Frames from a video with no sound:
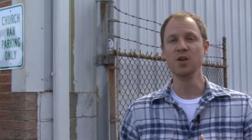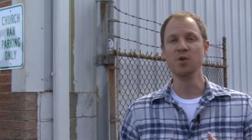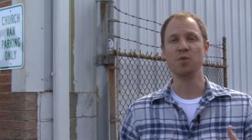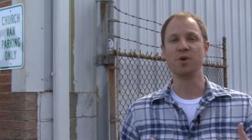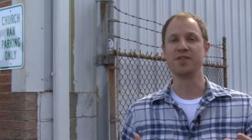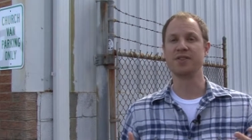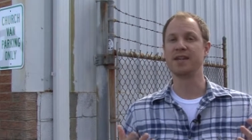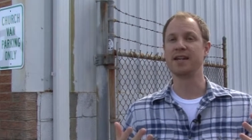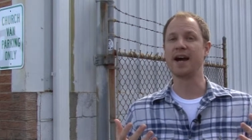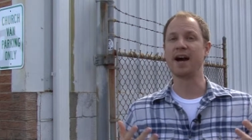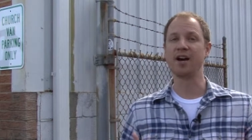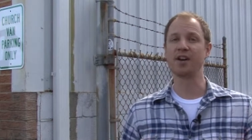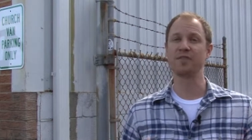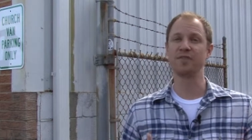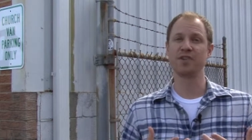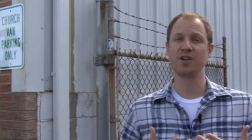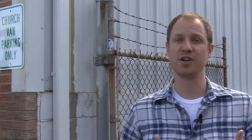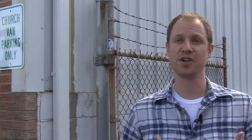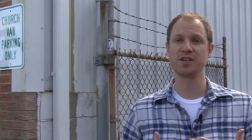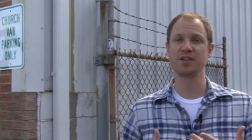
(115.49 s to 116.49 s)
Within Out
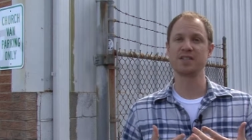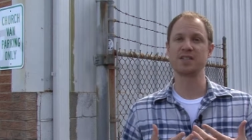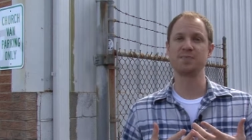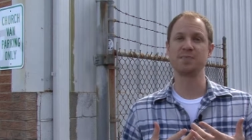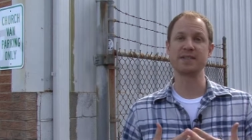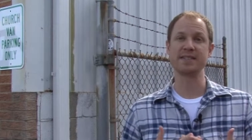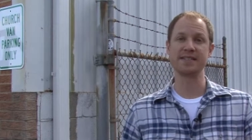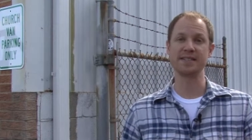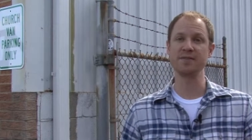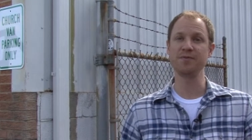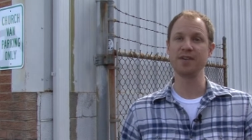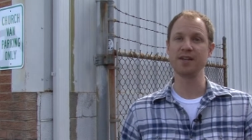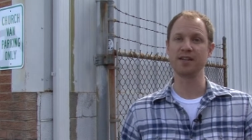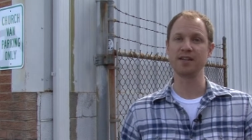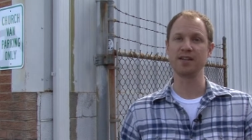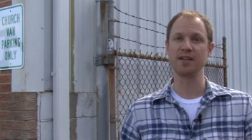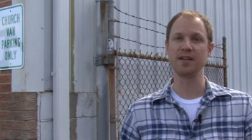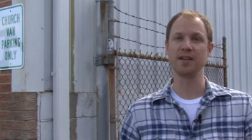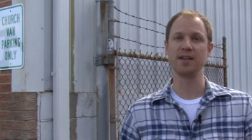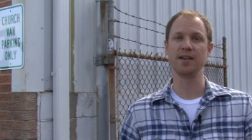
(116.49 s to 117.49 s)
of Darkness
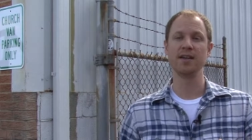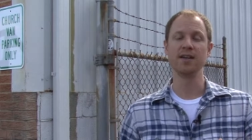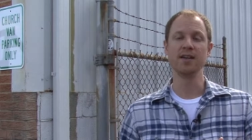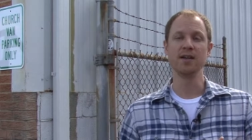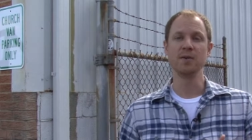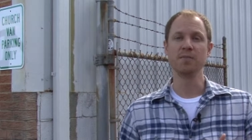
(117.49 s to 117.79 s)
specifically,